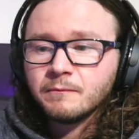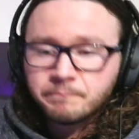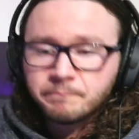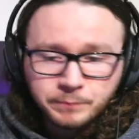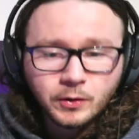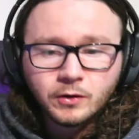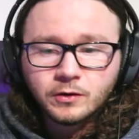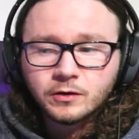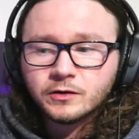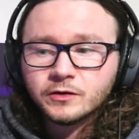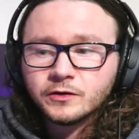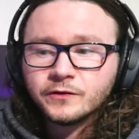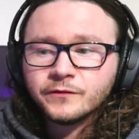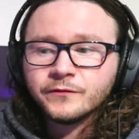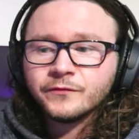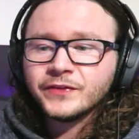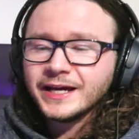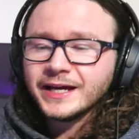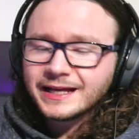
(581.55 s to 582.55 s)
but
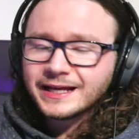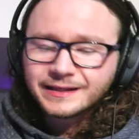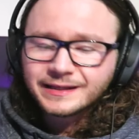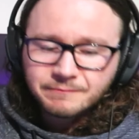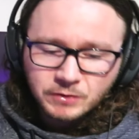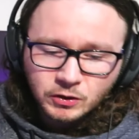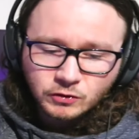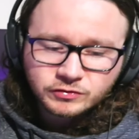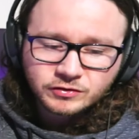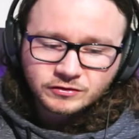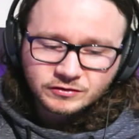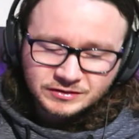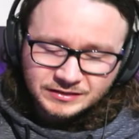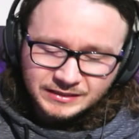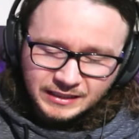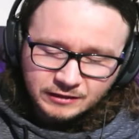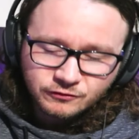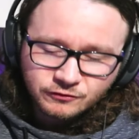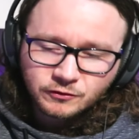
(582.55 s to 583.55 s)
they are the most
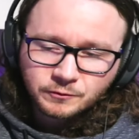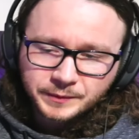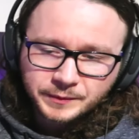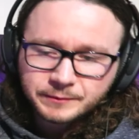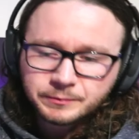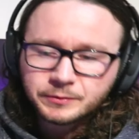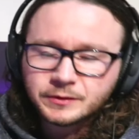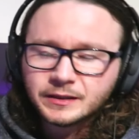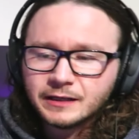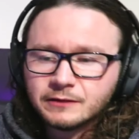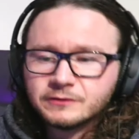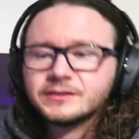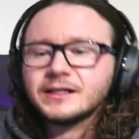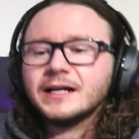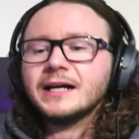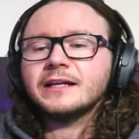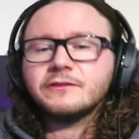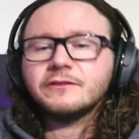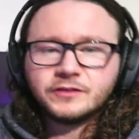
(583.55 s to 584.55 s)
successful people
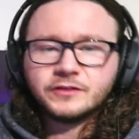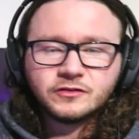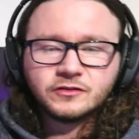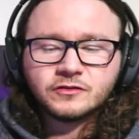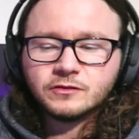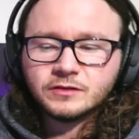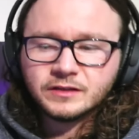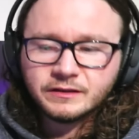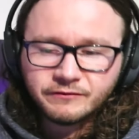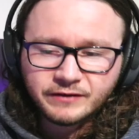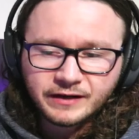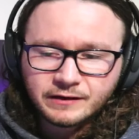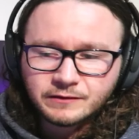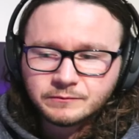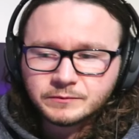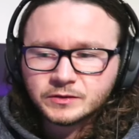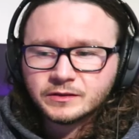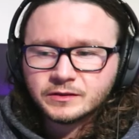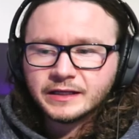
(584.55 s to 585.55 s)
outside of the school
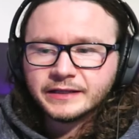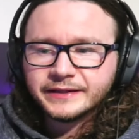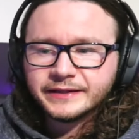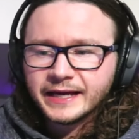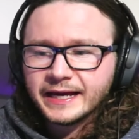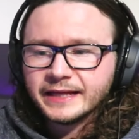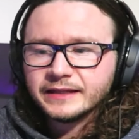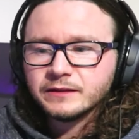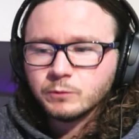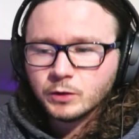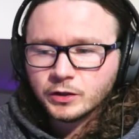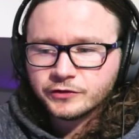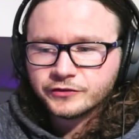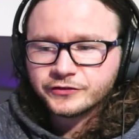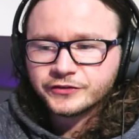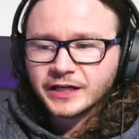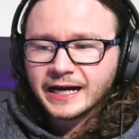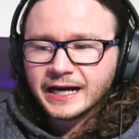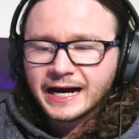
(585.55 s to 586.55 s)
environment, and they're the
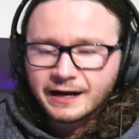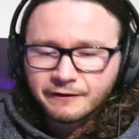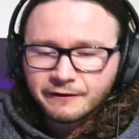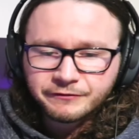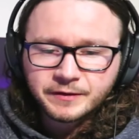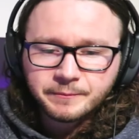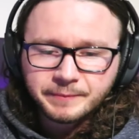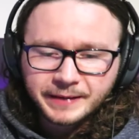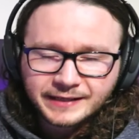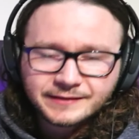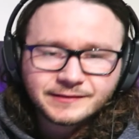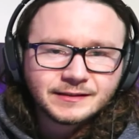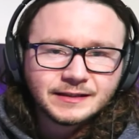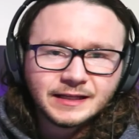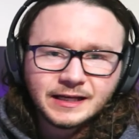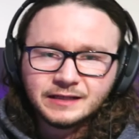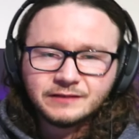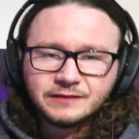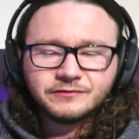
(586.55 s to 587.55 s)
ones that have the better
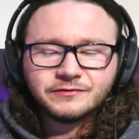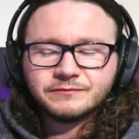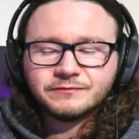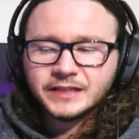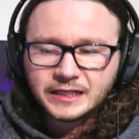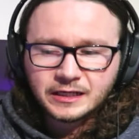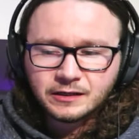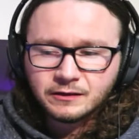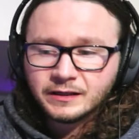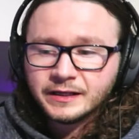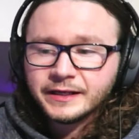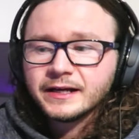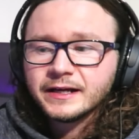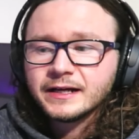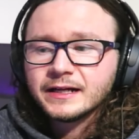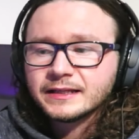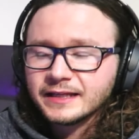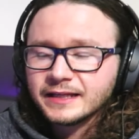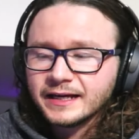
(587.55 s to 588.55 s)
life. You know,
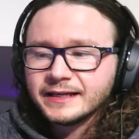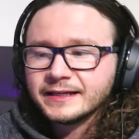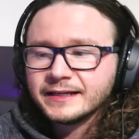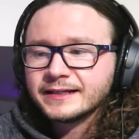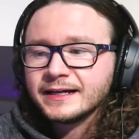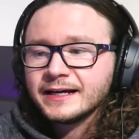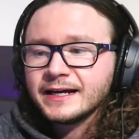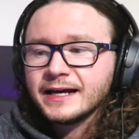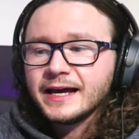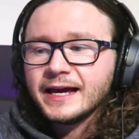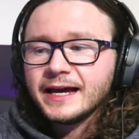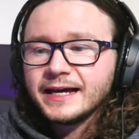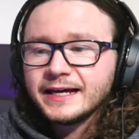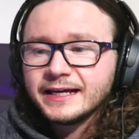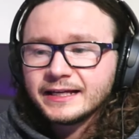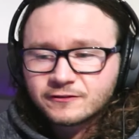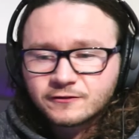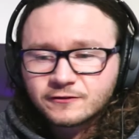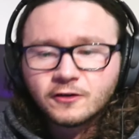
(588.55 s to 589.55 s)
like,
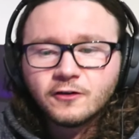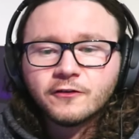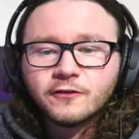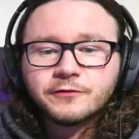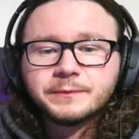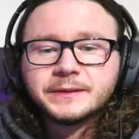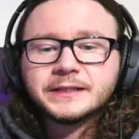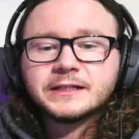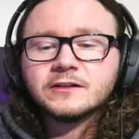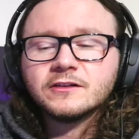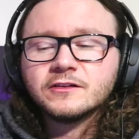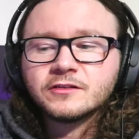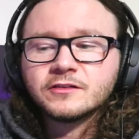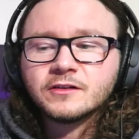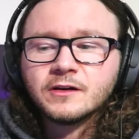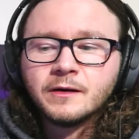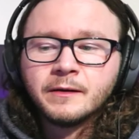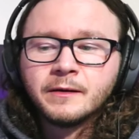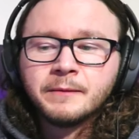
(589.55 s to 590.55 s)
It's tough because
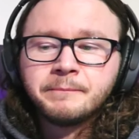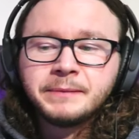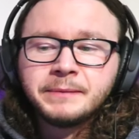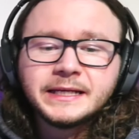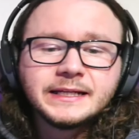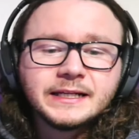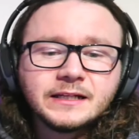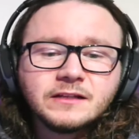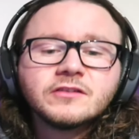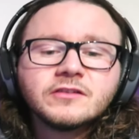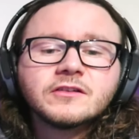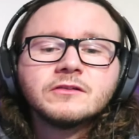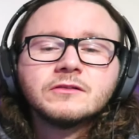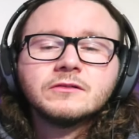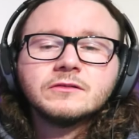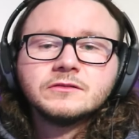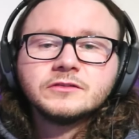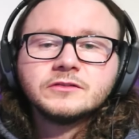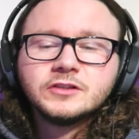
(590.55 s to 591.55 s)
being in
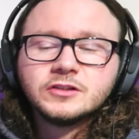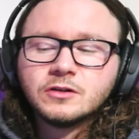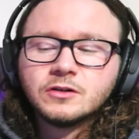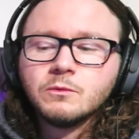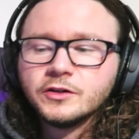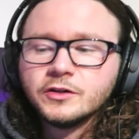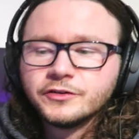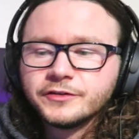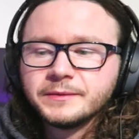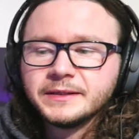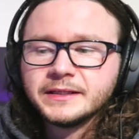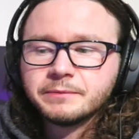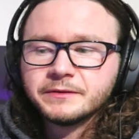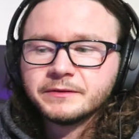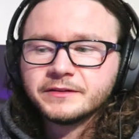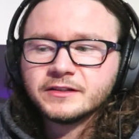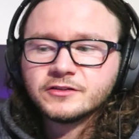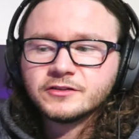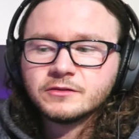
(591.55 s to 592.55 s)
school, you don't want to be in a
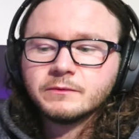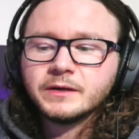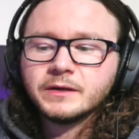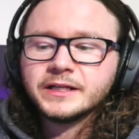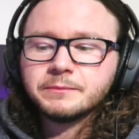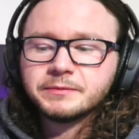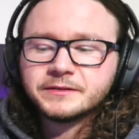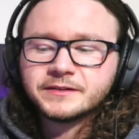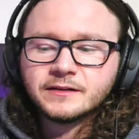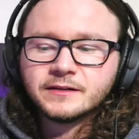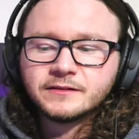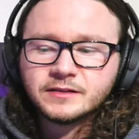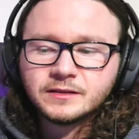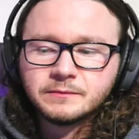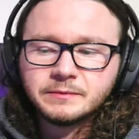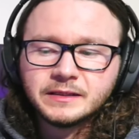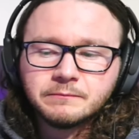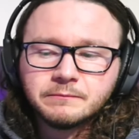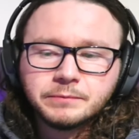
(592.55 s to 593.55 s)
position where you're potentially
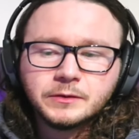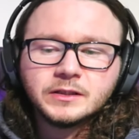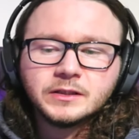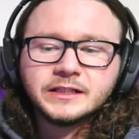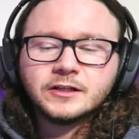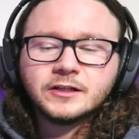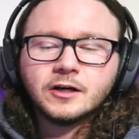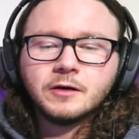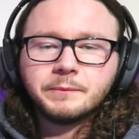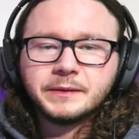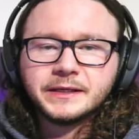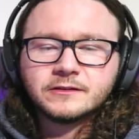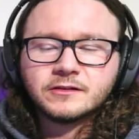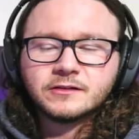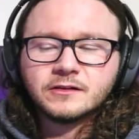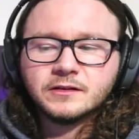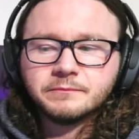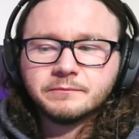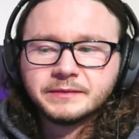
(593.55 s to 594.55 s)
being bullied or
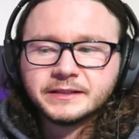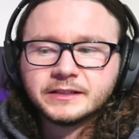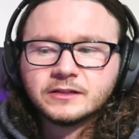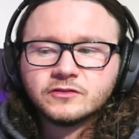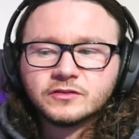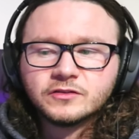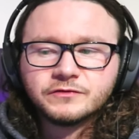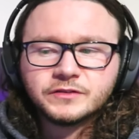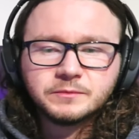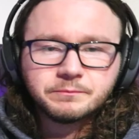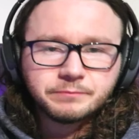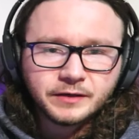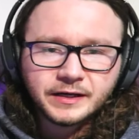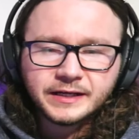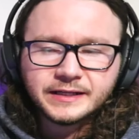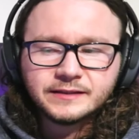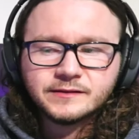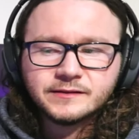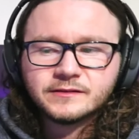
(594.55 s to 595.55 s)
picked on because of your
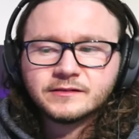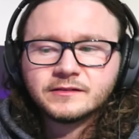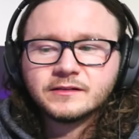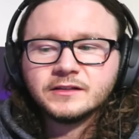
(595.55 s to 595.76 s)
brains.